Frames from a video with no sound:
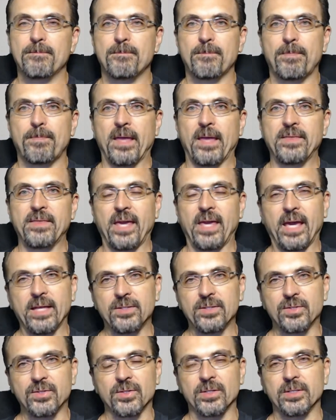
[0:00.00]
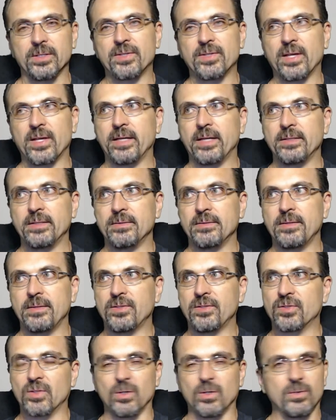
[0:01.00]
And the answer is that these
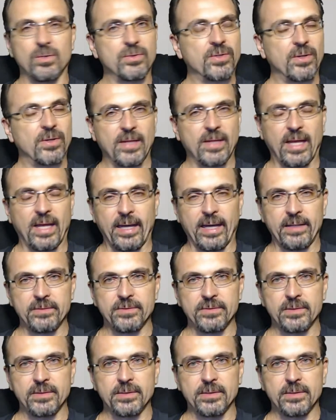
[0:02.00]
stones are alive.